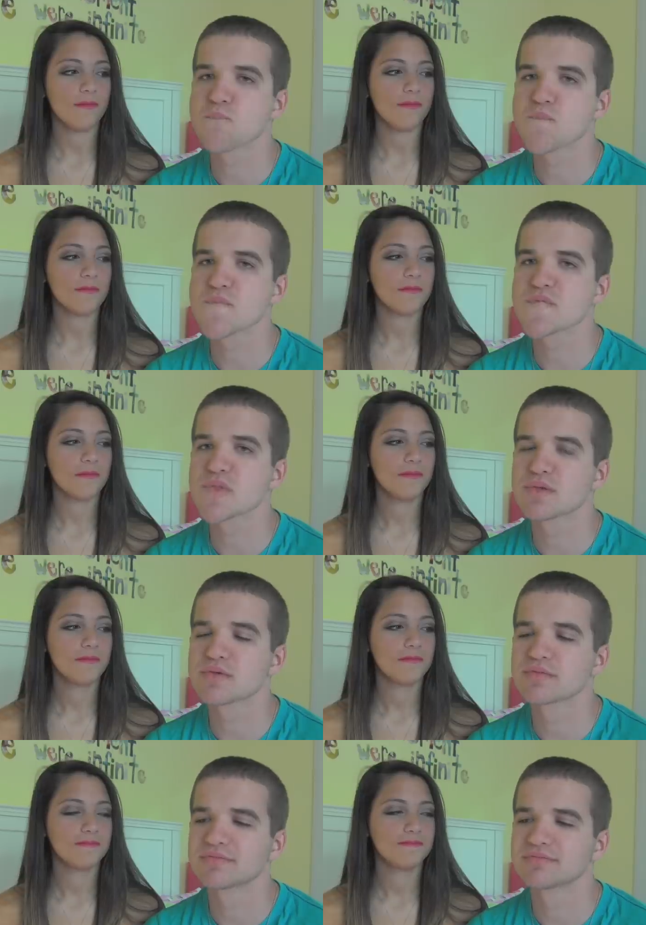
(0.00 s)

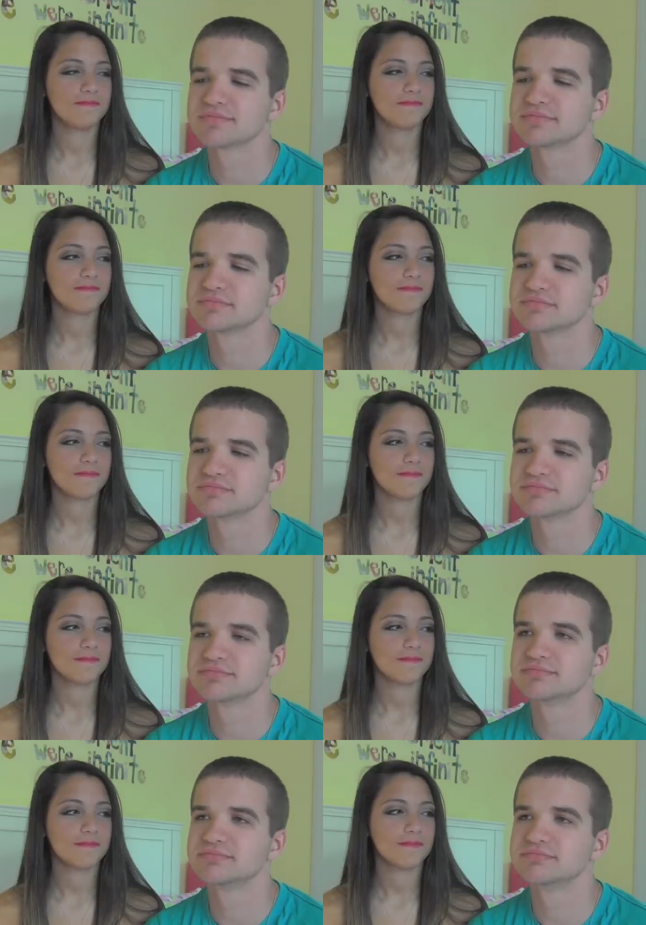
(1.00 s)

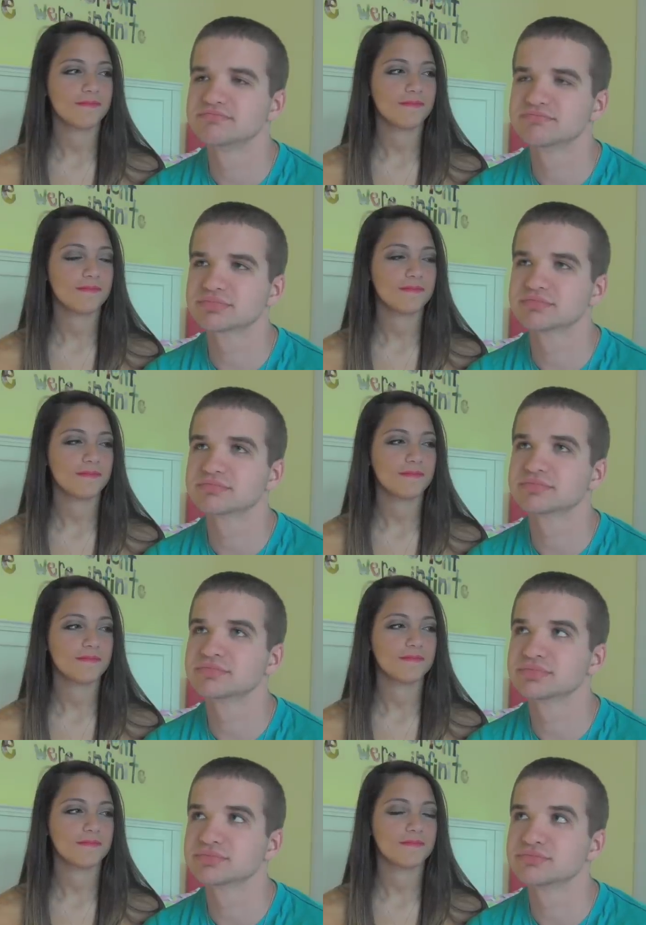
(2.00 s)

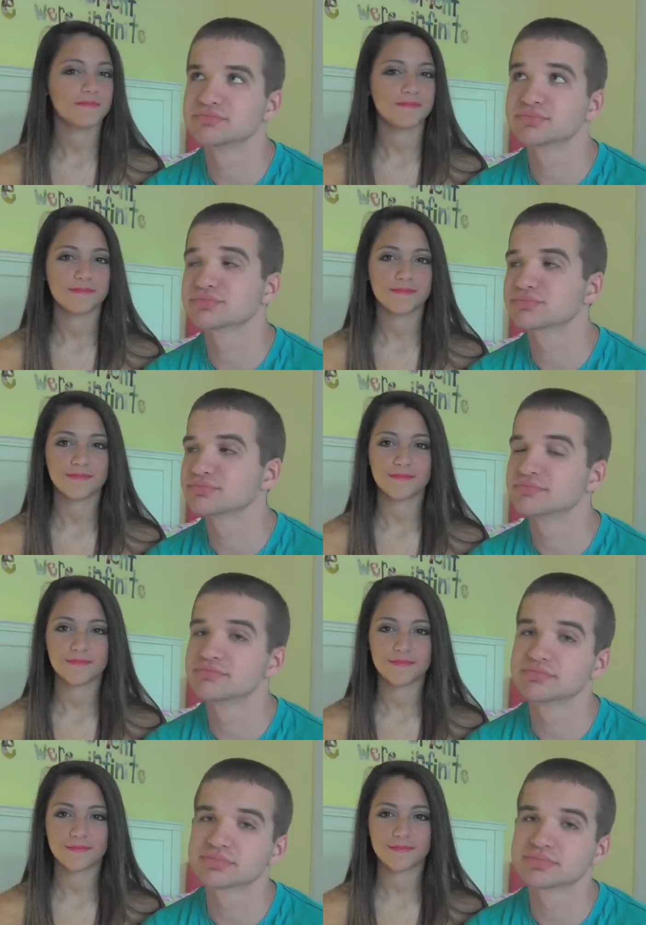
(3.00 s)
Nobody speaks.